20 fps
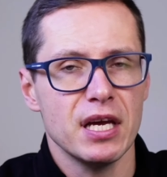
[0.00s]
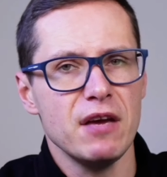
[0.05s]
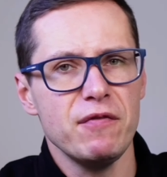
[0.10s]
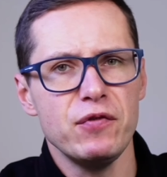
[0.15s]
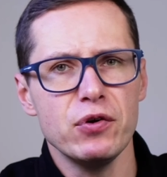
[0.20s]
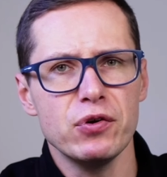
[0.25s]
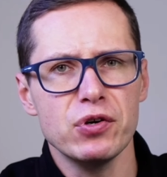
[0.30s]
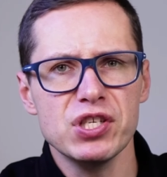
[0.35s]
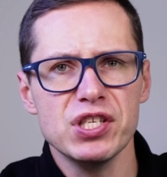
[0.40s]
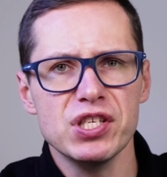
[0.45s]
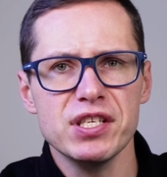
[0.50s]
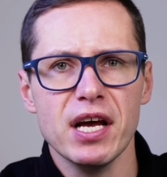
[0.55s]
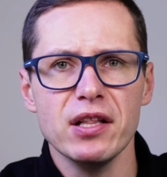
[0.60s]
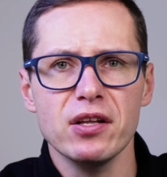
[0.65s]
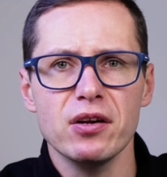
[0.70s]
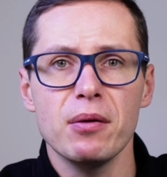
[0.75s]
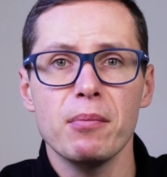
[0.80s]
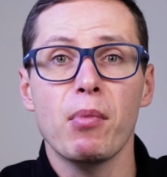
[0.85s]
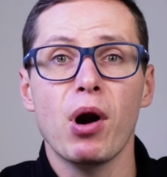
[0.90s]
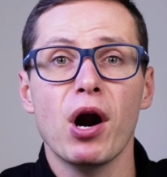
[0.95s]
If you're a
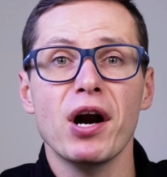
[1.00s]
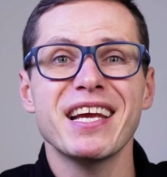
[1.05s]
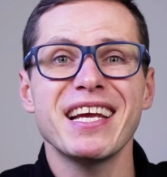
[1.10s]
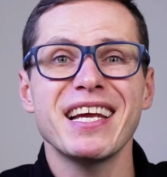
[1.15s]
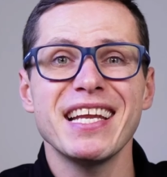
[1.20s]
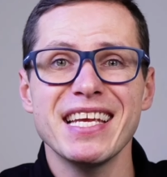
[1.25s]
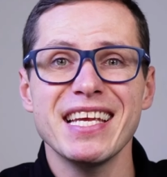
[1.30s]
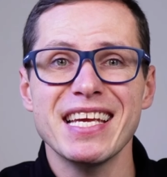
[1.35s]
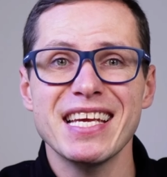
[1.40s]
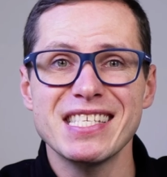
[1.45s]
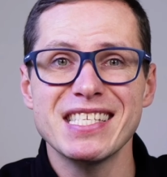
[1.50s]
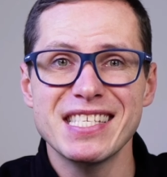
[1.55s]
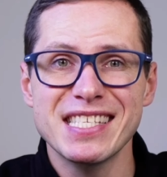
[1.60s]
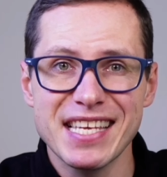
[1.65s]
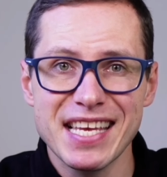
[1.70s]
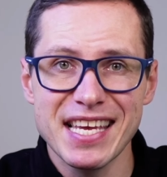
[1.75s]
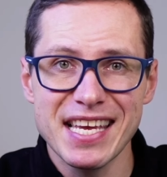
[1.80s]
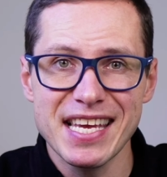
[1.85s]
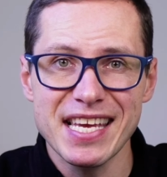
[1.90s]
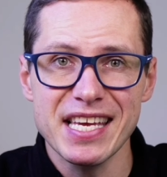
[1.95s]
seller, marketing
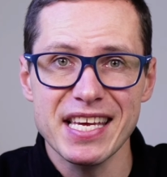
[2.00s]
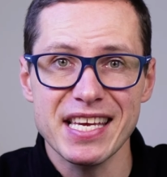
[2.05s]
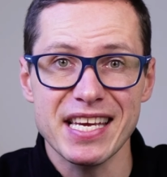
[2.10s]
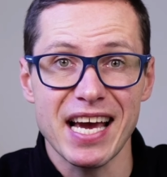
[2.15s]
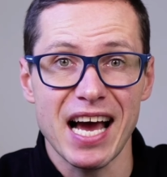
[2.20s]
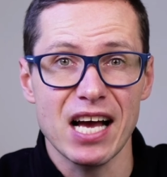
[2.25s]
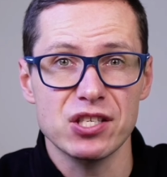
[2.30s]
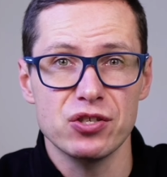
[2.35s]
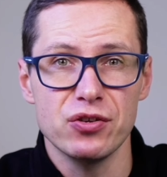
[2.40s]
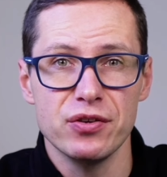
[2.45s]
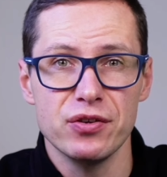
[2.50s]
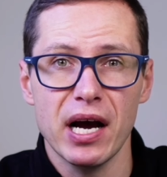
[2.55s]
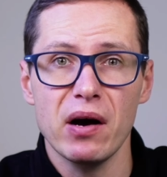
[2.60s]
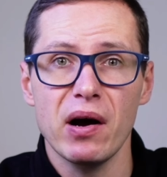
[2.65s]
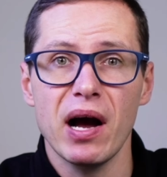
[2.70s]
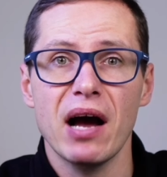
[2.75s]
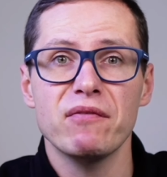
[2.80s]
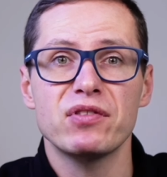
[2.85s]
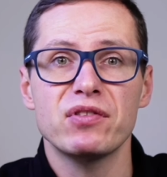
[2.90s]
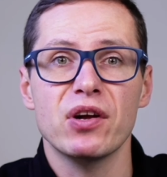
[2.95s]
is key as you now
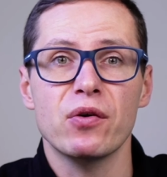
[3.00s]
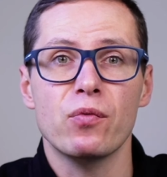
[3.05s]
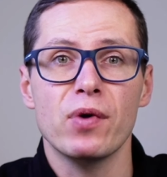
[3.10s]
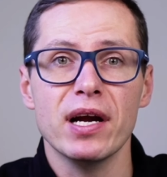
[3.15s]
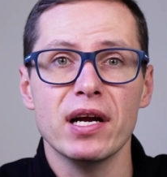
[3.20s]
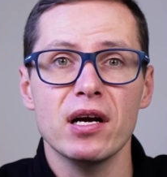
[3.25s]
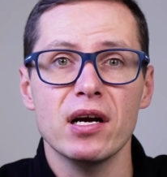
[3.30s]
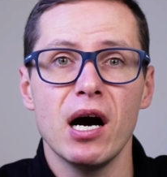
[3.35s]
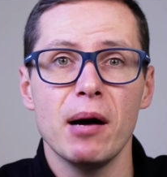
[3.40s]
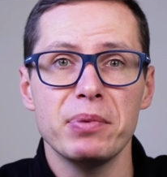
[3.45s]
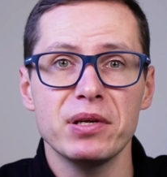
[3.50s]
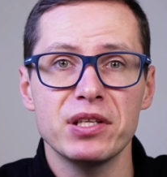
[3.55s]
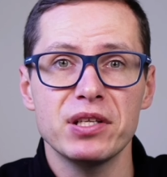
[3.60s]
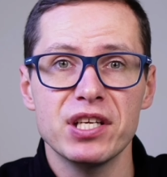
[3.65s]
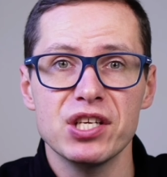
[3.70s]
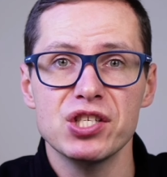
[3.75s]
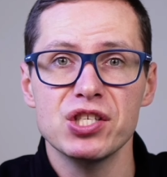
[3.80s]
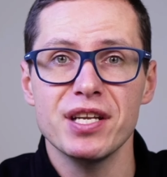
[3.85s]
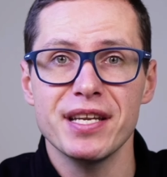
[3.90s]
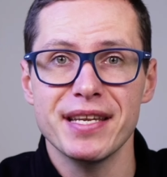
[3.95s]
have direct
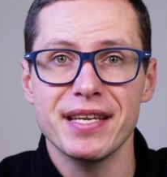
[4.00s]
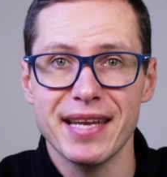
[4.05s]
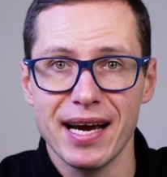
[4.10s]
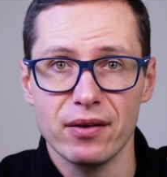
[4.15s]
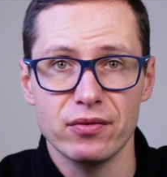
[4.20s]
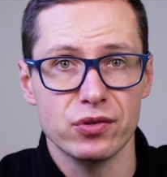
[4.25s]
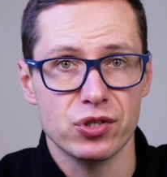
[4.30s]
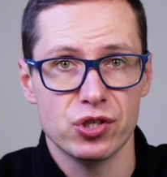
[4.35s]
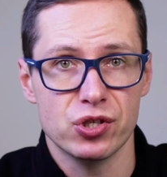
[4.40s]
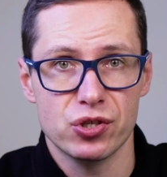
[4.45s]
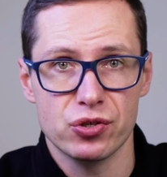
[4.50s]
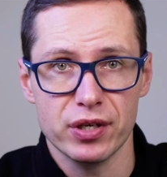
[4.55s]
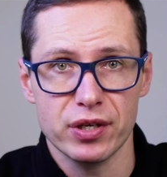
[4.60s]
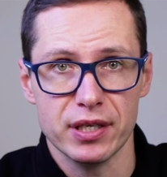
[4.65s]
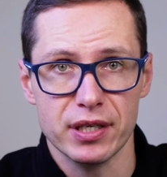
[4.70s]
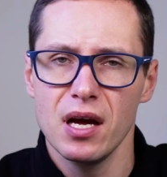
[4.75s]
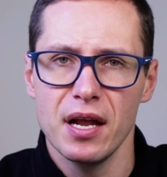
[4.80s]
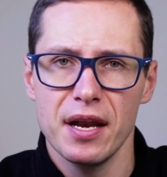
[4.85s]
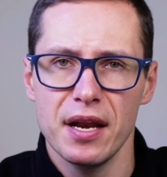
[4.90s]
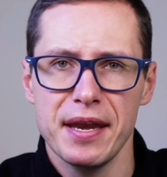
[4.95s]
competition down the
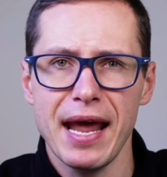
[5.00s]
street.